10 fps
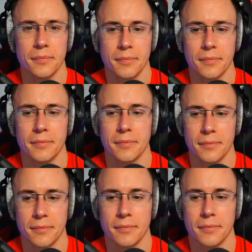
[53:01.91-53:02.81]

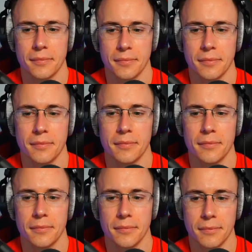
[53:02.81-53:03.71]

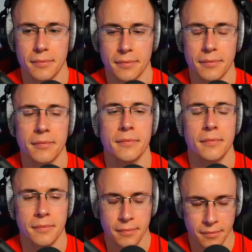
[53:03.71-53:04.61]

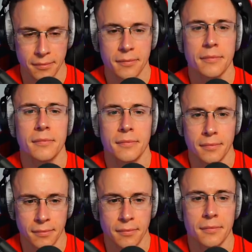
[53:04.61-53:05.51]

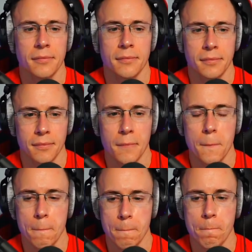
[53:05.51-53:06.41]

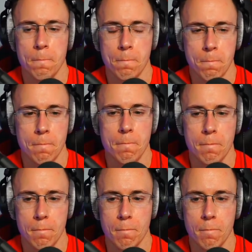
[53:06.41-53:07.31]

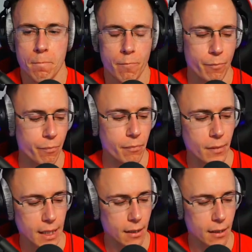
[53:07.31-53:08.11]
(silent)